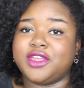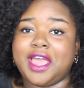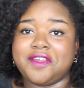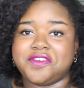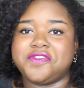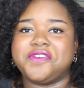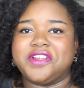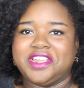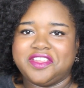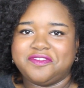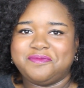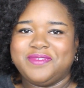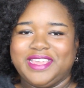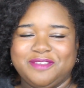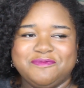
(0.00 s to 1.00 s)
You'll have to
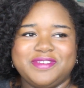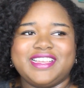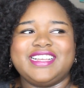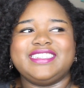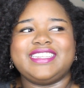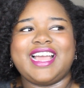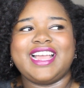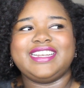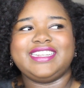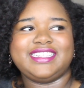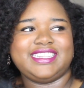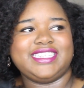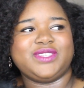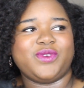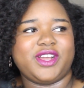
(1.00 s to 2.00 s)
forgive me because I did
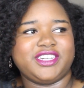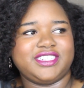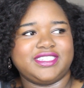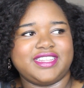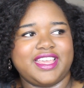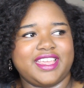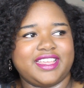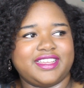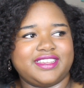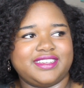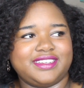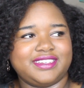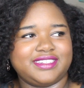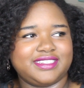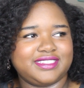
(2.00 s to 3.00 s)
these swatches like
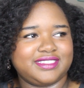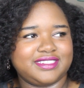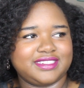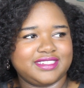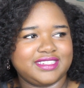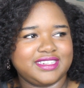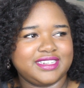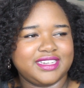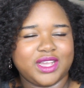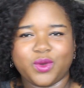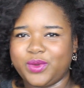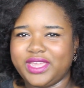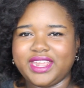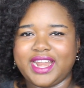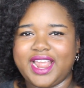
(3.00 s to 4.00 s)
a
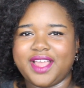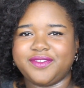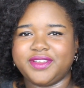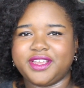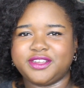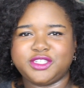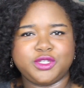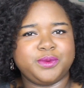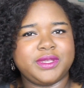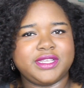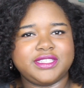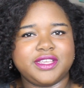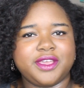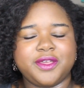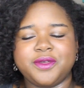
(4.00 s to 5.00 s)
week and a half ago, 2
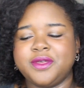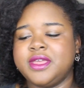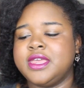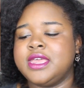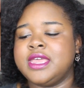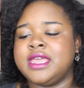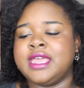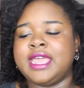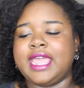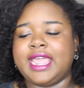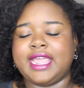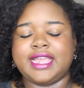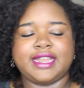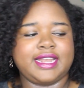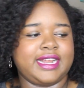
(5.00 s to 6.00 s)
weeks ago,
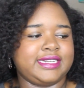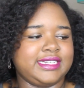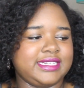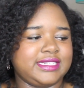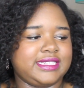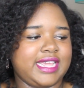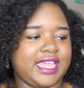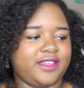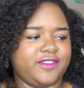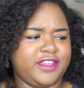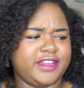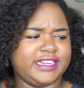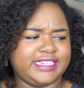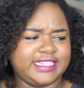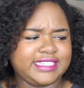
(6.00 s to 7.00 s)
and I didn't take
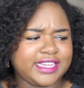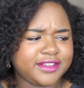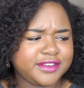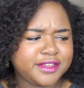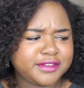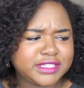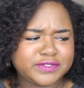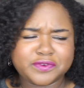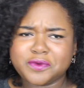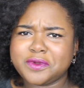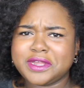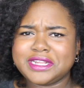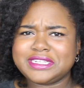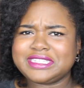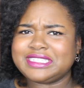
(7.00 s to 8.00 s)
very detailed notes for
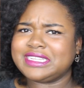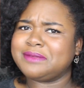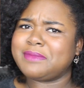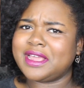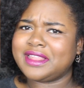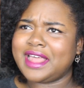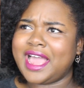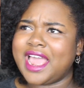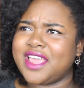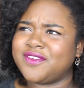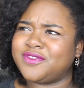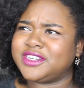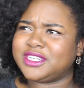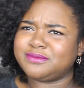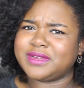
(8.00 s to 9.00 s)
once in my life,
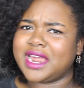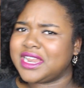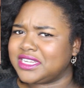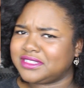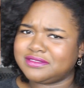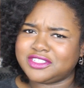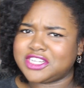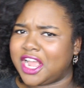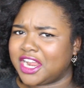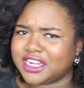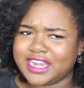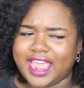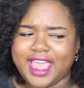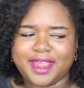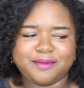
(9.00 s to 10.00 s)
which I'm kind of shocked
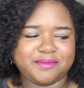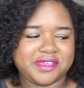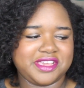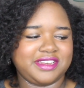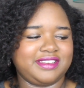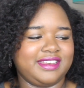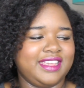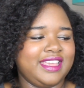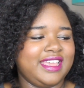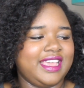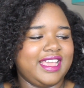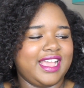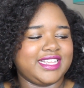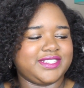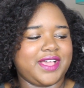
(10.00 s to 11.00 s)
at, but
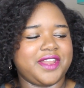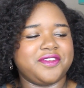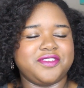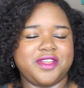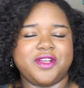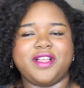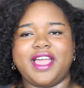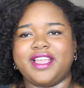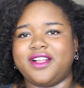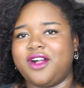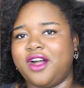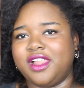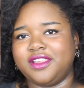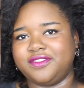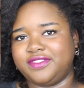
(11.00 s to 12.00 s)
so I don't know like
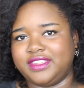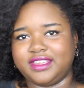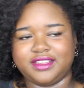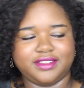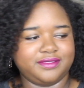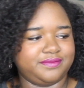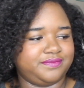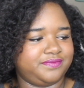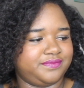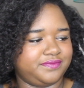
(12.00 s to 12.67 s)
all of the,